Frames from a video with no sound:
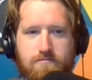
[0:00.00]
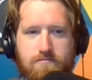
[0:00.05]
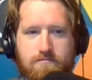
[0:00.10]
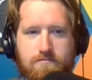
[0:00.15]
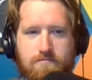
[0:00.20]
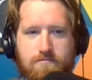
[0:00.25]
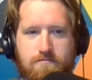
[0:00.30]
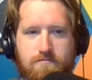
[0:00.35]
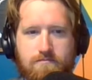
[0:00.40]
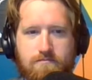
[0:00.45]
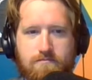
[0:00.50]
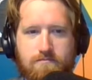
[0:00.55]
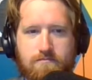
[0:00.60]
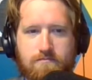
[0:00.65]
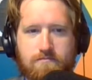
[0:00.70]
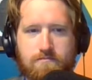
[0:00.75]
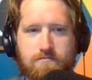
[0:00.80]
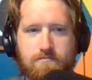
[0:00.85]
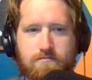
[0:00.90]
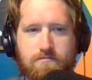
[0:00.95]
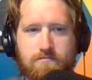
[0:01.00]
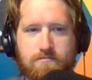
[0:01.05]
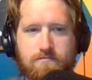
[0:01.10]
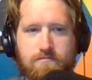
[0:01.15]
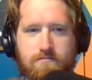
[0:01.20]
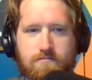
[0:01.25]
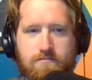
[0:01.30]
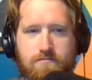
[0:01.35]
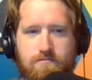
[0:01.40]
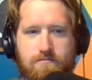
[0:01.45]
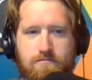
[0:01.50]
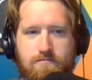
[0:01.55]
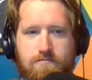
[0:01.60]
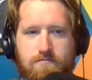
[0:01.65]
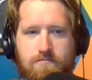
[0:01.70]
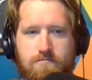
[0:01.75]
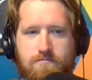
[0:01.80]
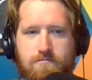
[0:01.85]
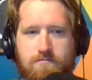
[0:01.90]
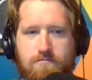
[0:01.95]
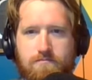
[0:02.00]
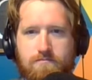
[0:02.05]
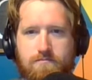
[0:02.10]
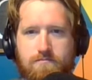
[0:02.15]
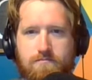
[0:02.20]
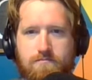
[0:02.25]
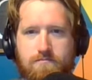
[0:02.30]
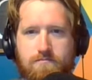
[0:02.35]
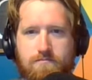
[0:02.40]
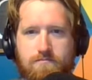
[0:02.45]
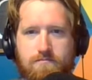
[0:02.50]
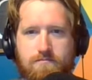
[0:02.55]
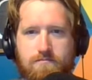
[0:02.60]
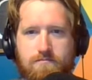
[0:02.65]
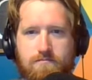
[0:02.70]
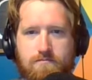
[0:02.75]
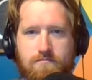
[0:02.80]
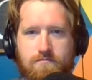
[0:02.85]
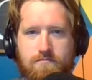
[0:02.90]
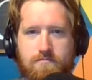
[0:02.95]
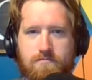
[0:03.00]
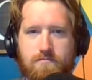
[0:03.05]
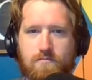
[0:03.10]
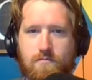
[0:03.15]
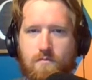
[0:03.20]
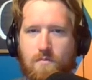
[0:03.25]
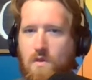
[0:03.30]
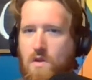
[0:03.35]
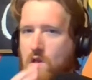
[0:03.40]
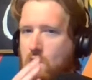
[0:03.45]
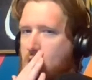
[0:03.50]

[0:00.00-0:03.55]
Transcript: (silent)